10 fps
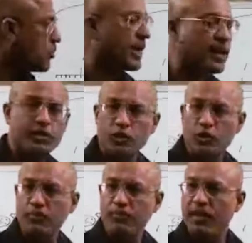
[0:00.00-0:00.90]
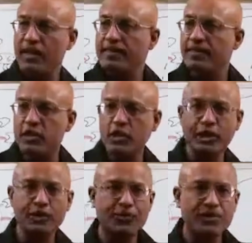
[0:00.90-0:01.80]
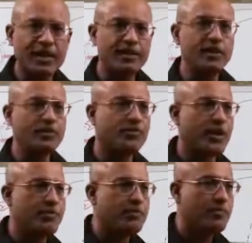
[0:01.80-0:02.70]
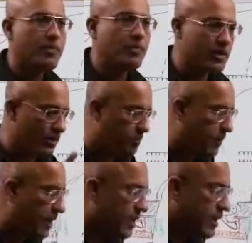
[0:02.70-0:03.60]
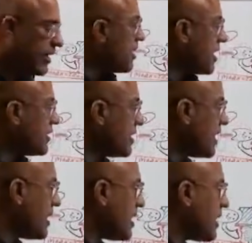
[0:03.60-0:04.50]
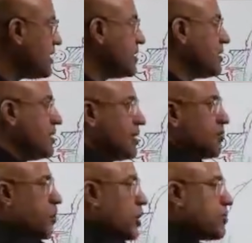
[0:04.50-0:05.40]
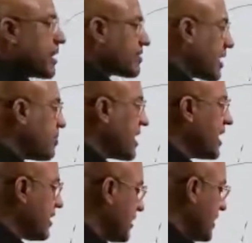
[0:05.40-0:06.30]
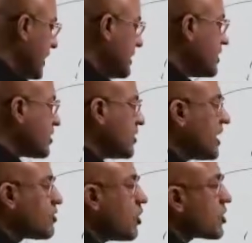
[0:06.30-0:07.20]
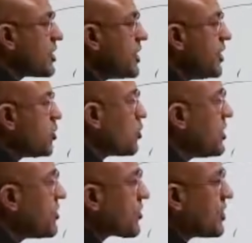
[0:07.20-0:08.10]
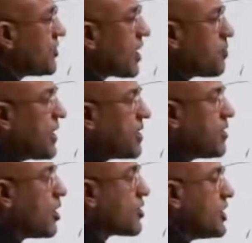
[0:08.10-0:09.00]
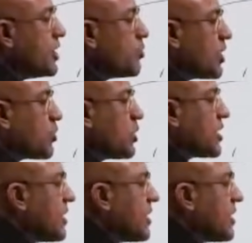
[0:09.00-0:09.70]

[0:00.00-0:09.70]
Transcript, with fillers: viral genome, they shift the reading frame. For example, the, uh, polymerase come here, it does not read into these three segments, not reading one unit,